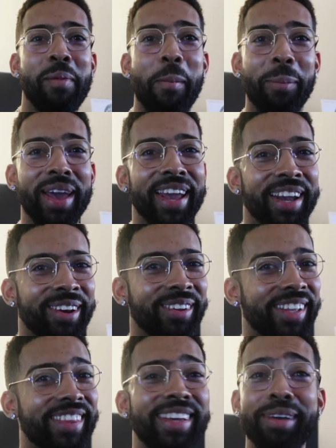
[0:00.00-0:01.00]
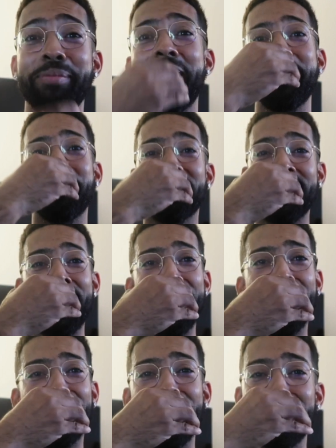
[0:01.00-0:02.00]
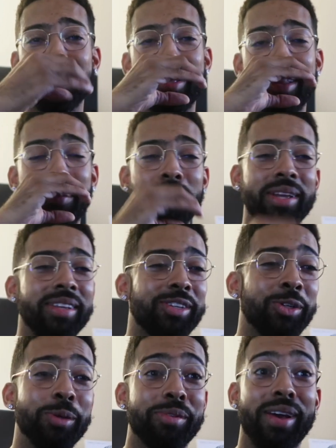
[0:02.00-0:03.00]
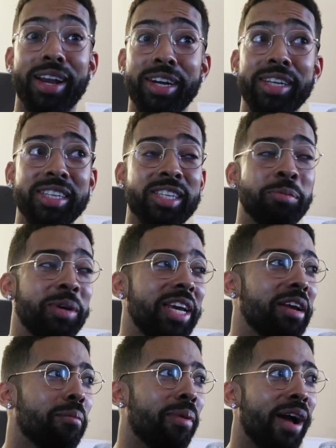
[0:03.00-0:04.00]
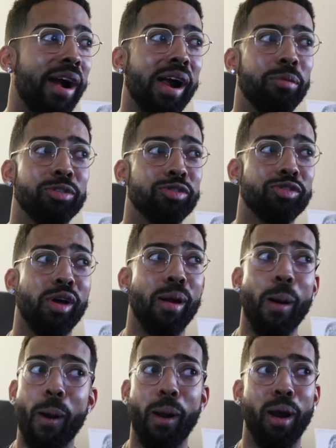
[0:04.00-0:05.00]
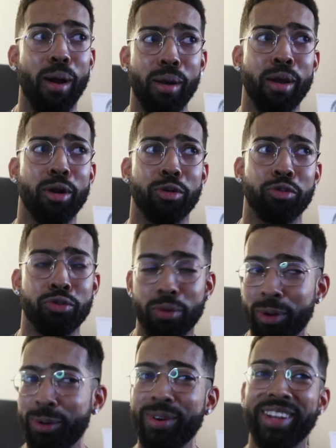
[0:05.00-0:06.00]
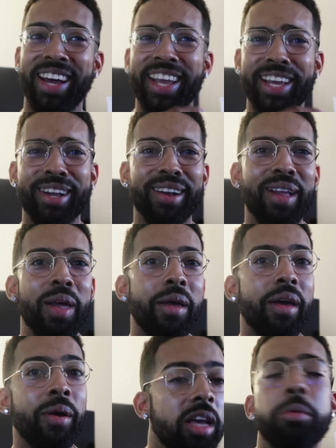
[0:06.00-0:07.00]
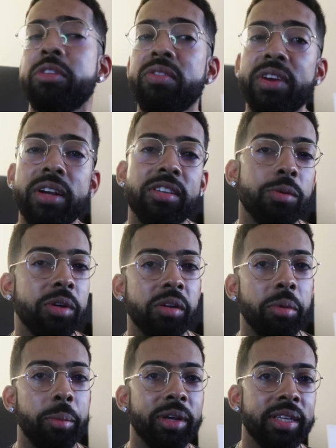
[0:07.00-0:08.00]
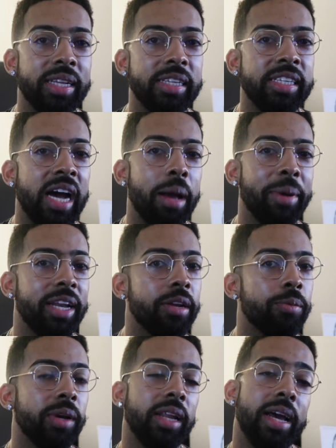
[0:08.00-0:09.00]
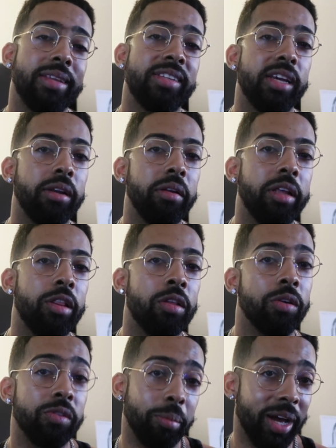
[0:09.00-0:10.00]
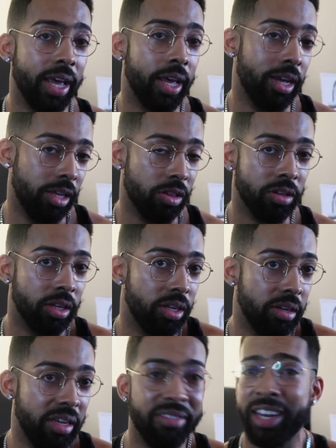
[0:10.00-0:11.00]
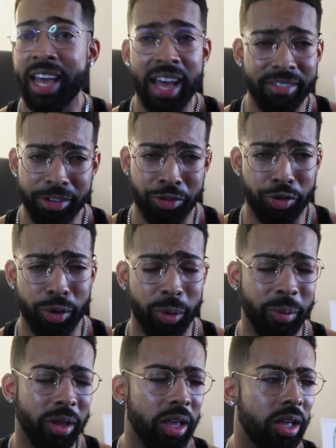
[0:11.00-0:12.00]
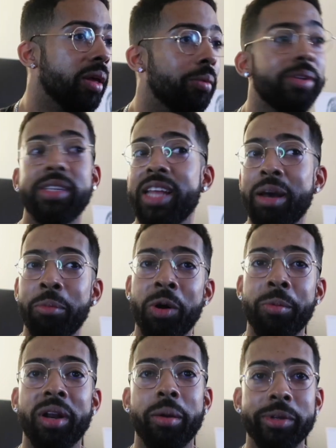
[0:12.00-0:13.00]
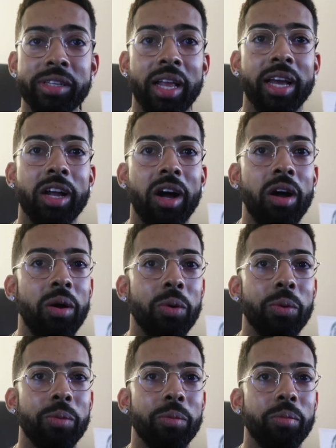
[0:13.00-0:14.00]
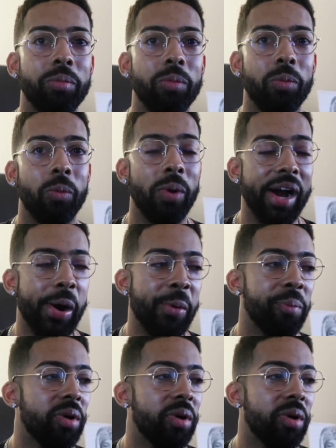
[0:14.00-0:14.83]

banging on the thing, mind you, because I had like the breathing tube, so I couldn't speak, but I was just like, I had a stroke. Like, it was just very surreal to me, because at the time I didn't realize that children my age could even have a stroke. It was in that moment I was like, oh, wow.